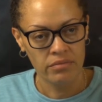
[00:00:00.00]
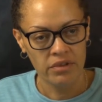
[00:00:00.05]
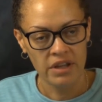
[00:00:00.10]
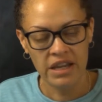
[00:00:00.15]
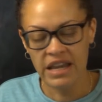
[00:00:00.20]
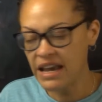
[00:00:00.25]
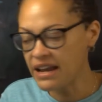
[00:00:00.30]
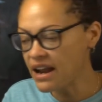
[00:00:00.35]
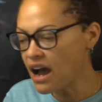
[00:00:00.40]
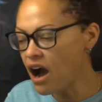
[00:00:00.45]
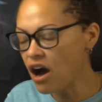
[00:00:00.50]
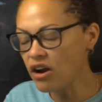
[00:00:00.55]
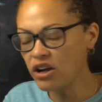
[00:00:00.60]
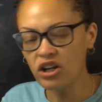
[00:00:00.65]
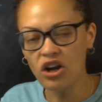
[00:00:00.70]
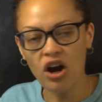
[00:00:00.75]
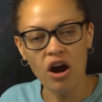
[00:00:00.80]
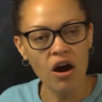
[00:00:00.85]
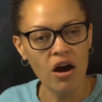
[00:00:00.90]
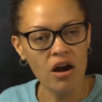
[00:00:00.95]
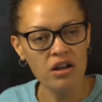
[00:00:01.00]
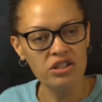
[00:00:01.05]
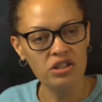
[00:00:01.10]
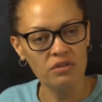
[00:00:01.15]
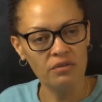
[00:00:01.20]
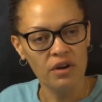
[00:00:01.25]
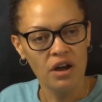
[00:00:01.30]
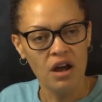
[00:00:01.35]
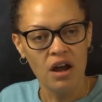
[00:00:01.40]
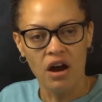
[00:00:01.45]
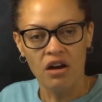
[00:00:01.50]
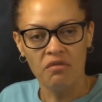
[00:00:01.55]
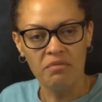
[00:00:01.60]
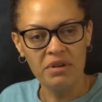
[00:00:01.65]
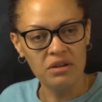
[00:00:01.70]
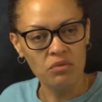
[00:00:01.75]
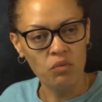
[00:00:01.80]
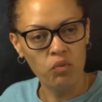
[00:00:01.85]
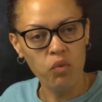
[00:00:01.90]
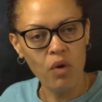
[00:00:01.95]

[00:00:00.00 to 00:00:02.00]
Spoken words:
He had all the cards of being